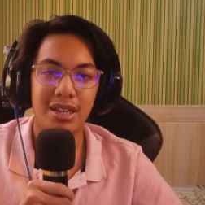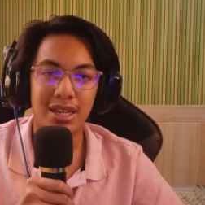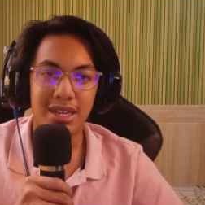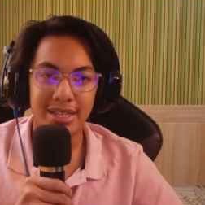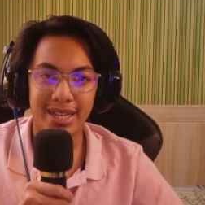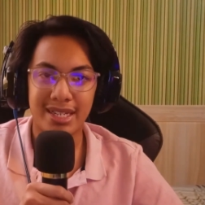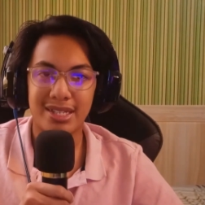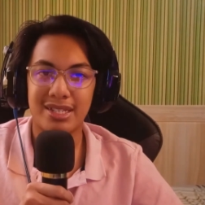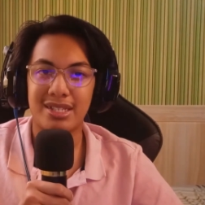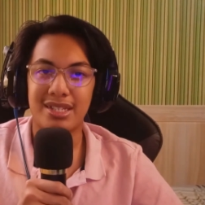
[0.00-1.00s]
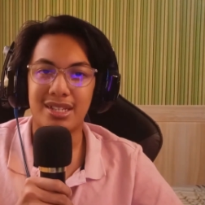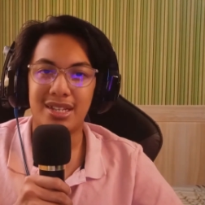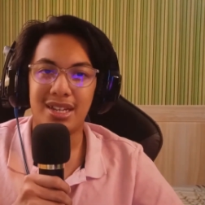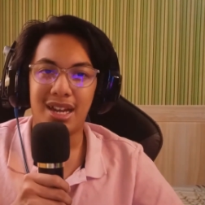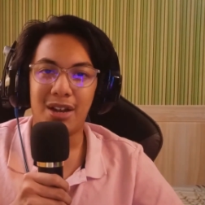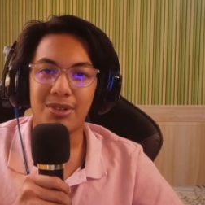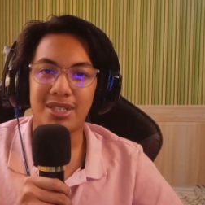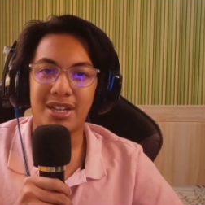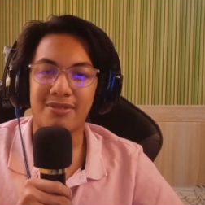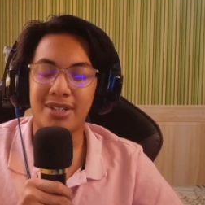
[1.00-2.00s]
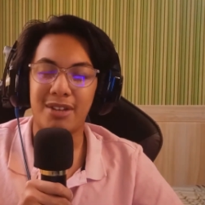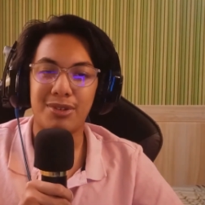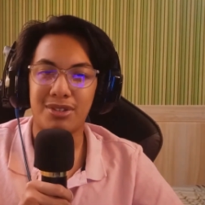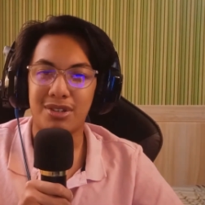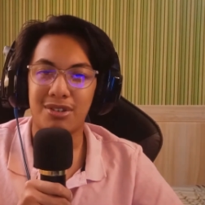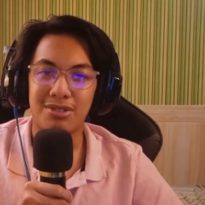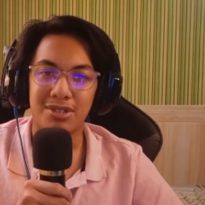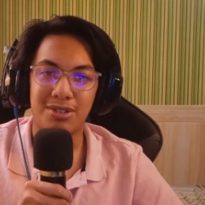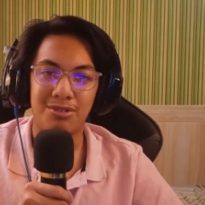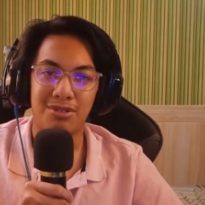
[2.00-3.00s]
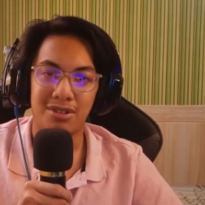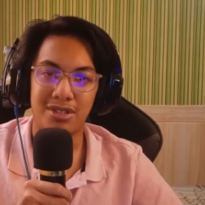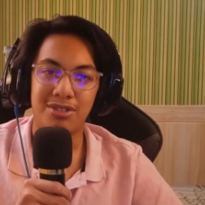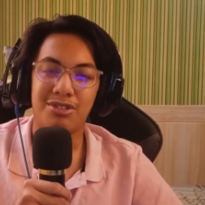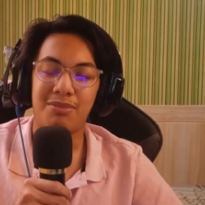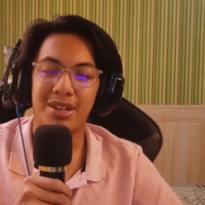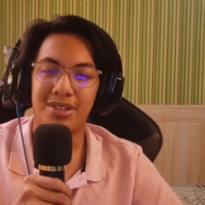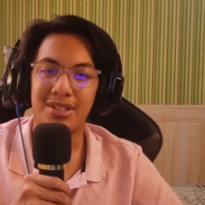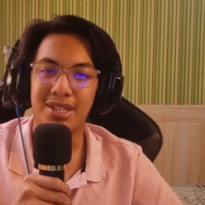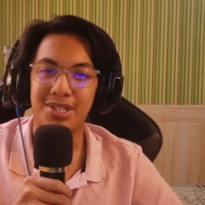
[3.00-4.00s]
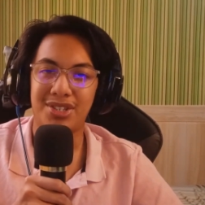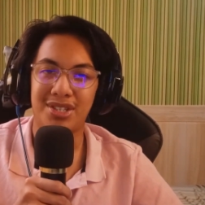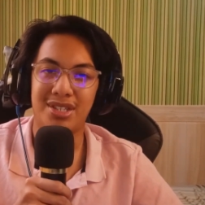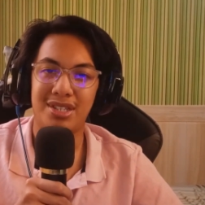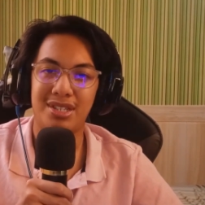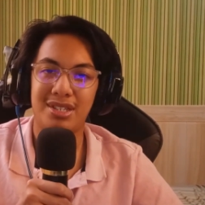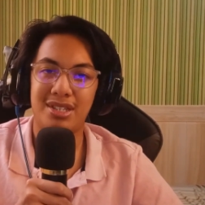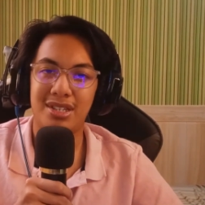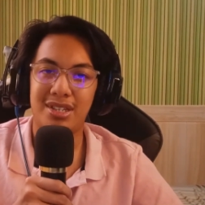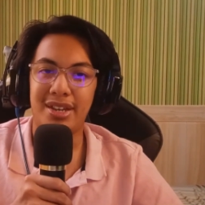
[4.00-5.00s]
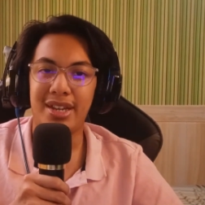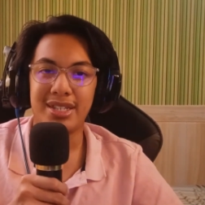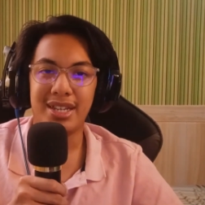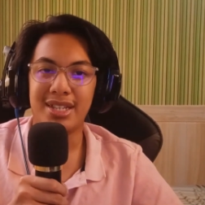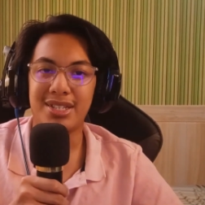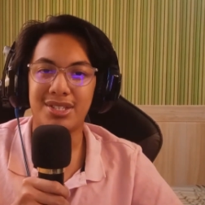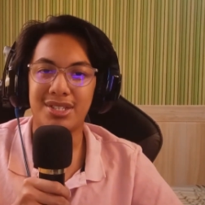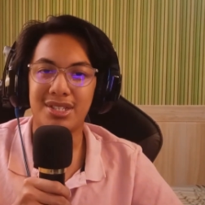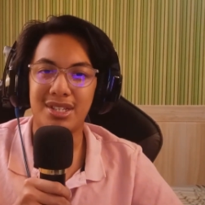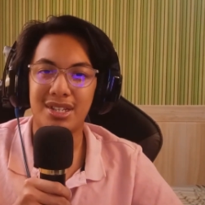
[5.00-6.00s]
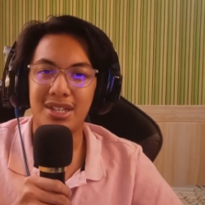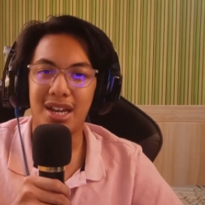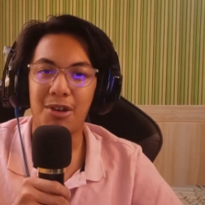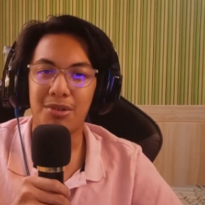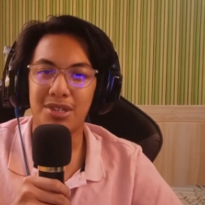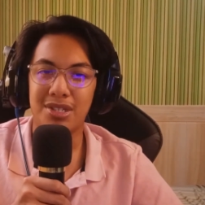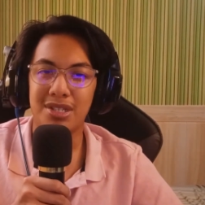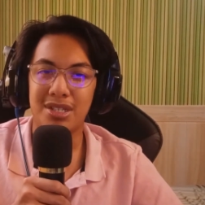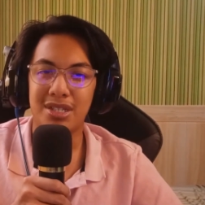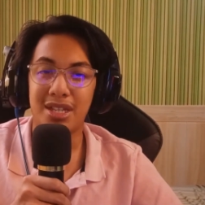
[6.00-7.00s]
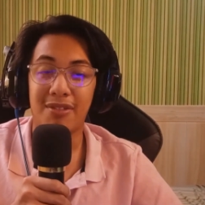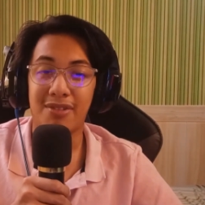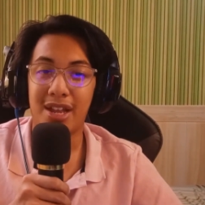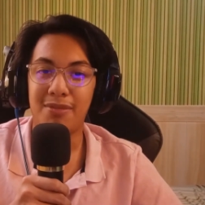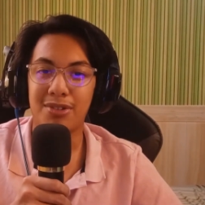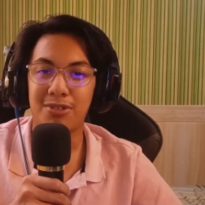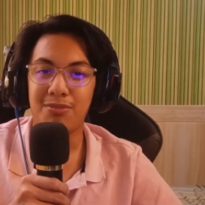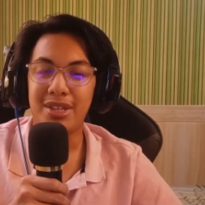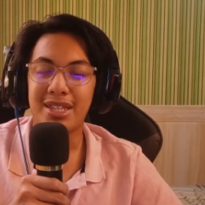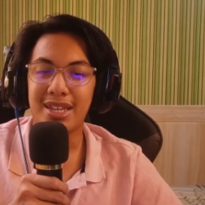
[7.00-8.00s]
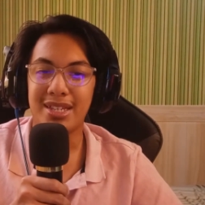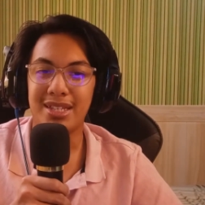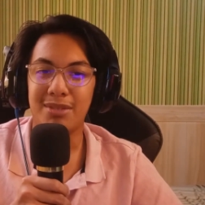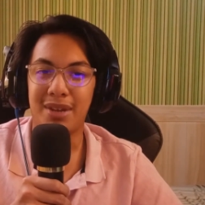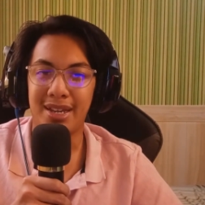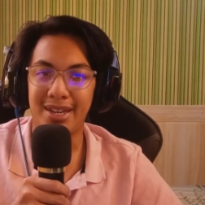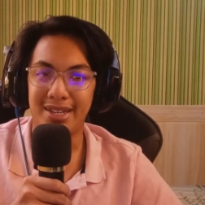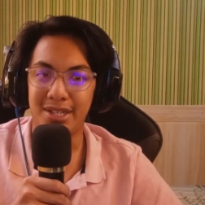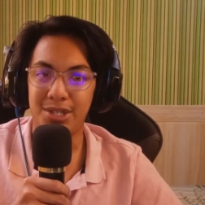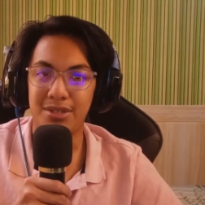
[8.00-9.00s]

Yes, I was never able to go to school due to my condition. And yes, I was uh, never able to meet kids my age.